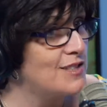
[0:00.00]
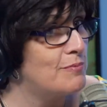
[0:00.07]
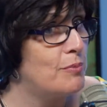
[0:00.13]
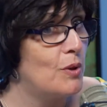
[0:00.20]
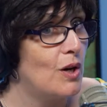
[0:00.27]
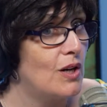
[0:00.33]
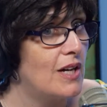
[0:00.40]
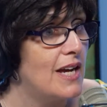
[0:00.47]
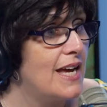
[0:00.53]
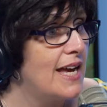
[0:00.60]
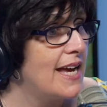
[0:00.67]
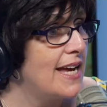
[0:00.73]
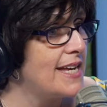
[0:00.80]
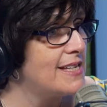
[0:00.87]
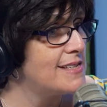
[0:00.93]
book
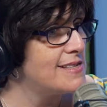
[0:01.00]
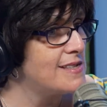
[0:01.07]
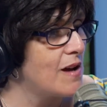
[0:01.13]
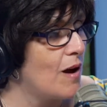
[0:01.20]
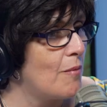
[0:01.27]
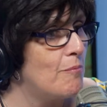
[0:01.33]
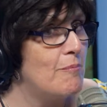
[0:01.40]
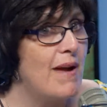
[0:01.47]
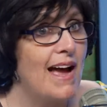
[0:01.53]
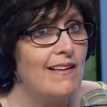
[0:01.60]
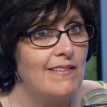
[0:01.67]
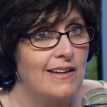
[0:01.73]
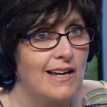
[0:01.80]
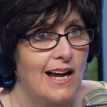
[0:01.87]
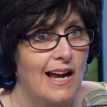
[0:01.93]
is
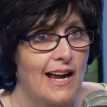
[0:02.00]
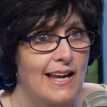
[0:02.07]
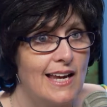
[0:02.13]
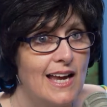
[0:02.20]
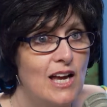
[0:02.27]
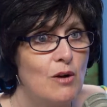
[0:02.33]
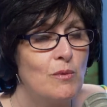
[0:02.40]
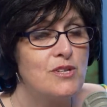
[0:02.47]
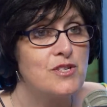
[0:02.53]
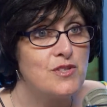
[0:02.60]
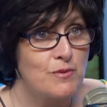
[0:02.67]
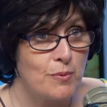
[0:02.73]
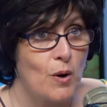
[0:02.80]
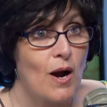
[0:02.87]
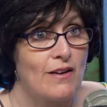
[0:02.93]
Malachi, which is
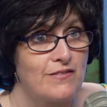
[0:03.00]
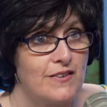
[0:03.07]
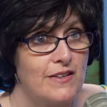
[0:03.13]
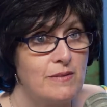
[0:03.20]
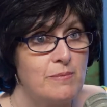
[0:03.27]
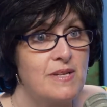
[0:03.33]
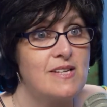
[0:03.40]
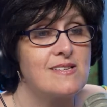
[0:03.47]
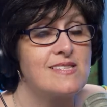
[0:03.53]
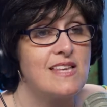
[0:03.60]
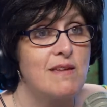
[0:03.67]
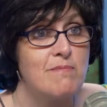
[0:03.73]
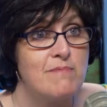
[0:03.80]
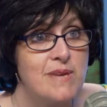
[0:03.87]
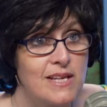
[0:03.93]
a prophet, because
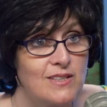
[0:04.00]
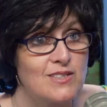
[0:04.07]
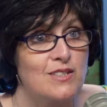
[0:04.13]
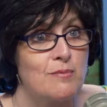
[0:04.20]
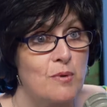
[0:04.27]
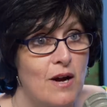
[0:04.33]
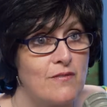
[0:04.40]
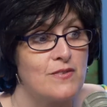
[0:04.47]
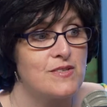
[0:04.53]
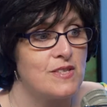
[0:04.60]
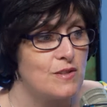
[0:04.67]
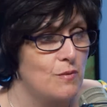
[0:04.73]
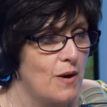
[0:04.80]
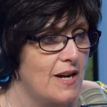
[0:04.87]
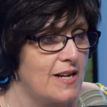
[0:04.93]
they mix the prophets and
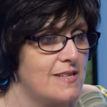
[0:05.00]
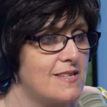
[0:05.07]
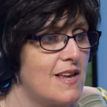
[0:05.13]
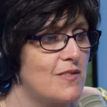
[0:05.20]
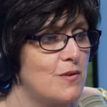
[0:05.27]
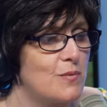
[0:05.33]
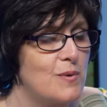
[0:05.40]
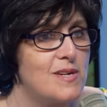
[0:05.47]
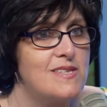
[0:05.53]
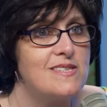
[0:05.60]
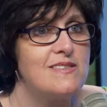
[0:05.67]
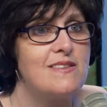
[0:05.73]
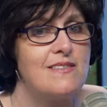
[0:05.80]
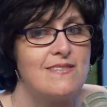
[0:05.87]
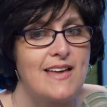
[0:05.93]
the writings. And the
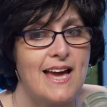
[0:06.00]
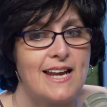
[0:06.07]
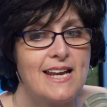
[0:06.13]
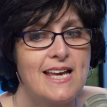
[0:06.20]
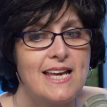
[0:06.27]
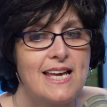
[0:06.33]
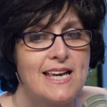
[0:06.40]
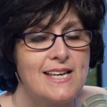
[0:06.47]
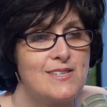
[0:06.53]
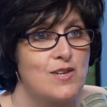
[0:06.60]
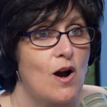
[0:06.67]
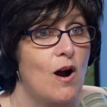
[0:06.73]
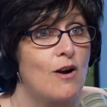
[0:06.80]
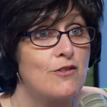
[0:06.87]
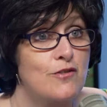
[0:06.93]
reason that is
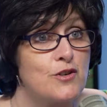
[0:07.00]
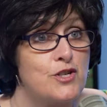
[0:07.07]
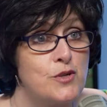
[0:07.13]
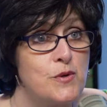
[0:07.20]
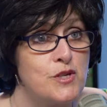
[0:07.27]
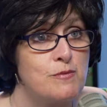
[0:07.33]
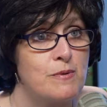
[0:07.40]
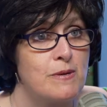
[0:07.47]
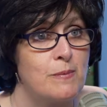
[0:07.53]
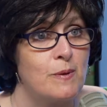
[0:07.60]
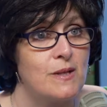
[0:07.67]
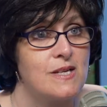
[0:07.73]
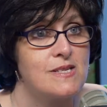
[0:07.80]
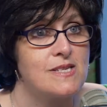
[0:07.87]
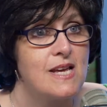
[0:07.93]
hard for Jewish people
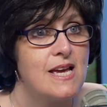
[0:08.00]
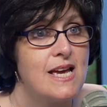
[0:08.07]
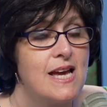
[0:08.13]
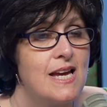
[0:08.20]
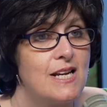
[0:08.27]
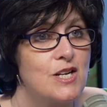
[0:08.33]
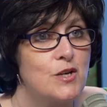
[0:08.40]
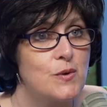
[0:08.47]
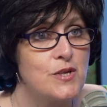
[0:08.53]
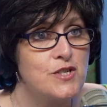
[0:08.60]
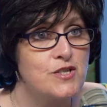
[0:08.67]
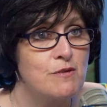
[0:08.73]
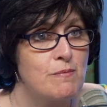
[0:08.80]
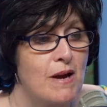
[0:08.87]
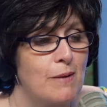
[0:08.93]
is in the
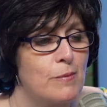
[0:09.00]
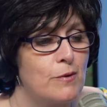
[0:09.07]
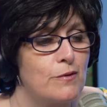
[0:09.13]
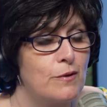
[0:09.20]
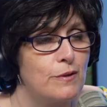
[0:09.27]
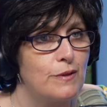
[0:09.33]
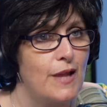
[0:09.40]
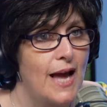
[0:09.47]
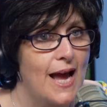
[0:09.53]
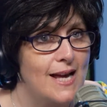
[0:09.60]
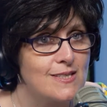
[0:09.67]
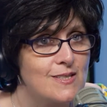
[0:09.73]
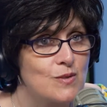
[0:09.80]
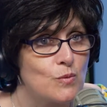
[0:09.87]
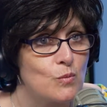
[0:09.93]
Christian Bible, the
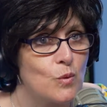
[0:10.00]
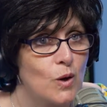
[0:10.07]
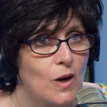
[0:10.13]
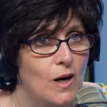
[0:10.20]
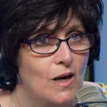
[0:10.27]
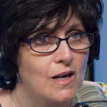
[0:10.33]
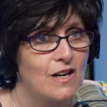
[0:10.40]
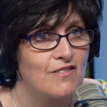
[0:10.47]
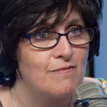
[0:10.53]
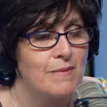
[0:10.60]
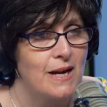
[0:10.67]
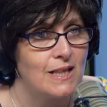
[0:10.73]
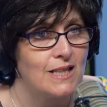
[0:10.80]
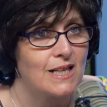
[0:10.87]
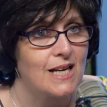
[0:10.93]
last word of
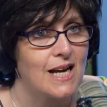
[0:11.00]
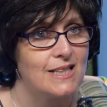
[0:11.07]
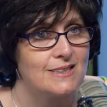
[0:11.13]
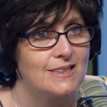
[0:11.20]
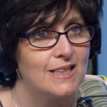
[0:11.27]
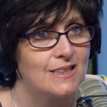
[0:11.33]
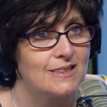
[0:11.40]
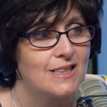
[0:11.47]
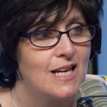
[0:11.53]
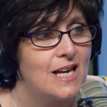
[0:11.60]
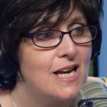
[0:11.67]
Malachi says,